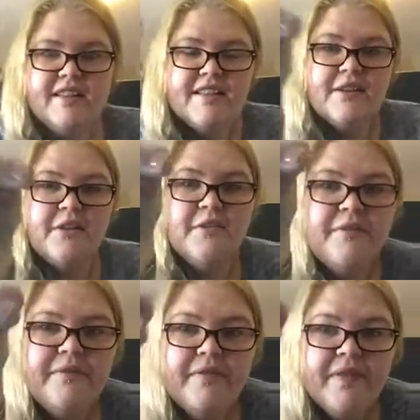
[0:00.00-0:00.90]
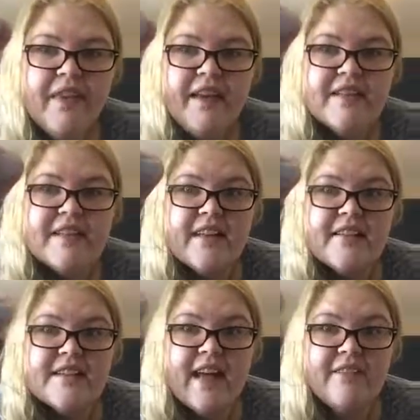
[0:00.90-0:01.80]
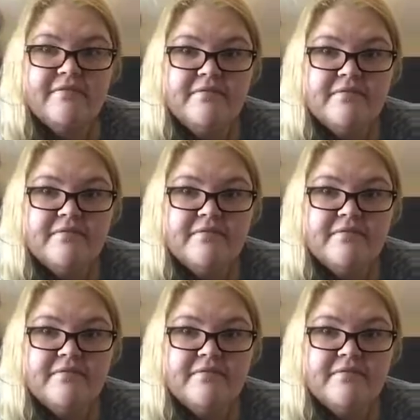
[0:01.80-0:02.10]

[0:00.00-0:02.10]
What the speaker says: So, I just lost that.